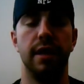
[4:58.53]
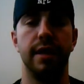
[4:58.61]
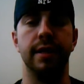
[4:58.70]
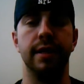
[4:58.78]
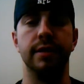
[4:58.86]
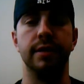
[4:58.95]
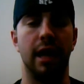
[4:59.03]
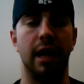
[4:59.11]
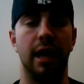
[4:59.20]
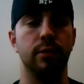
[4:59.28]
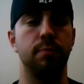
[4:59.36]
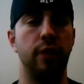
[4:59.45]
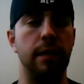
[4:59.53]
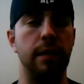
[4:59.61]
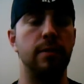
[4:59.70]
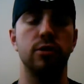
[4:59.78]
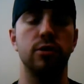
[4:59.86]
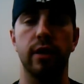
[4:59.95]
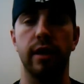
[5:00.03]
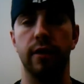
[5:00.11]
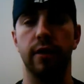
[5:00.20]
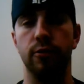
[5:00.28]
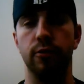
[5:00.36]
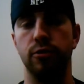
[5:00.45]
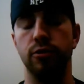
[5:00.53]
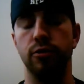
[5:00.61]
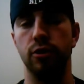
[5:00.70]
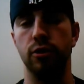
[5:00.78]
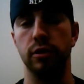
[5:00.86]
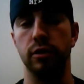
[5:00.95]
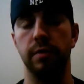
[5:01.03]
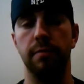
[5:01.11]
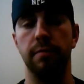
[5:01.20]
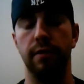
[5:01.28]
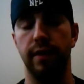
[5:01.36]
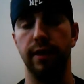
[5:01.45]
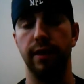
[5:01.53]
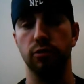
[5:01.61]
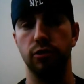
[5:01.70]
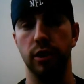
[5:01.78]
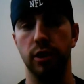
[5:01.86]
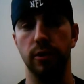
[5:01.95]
is I was pretty much looking at those two shows as being my final show.